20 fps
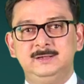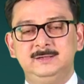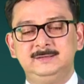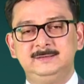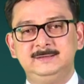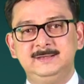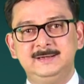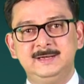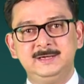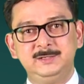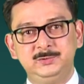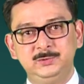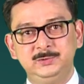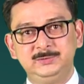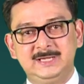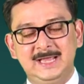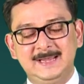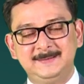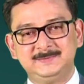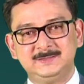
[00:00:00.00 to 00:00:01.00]
There are two
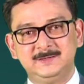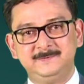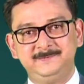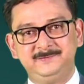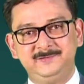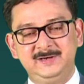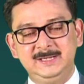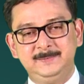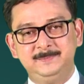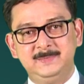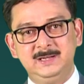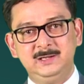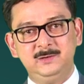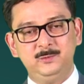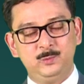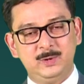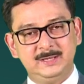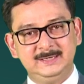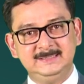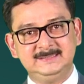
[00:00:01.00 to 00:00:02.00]
types of treatment.
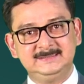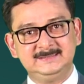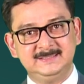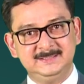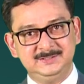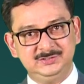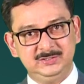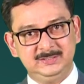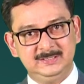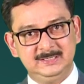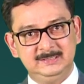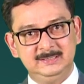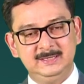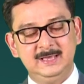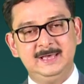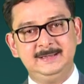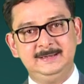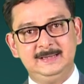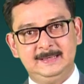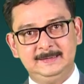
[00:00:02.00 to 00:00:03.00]
One is surgical
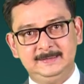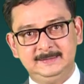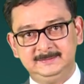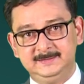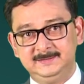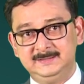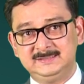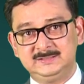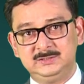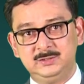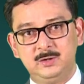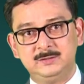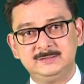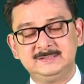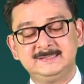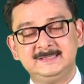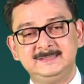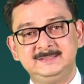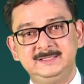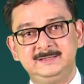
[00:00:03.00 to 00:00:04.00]
and another is
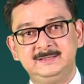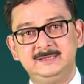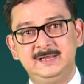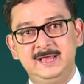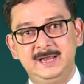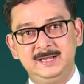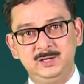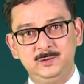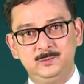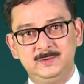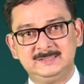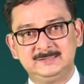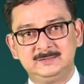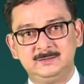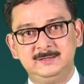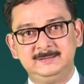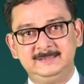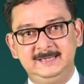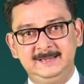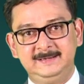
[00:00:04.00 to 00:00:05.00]
non-surgical
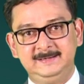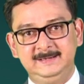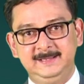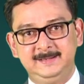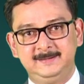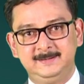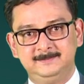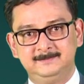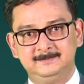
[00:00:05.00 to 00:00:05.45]
endovascular technique.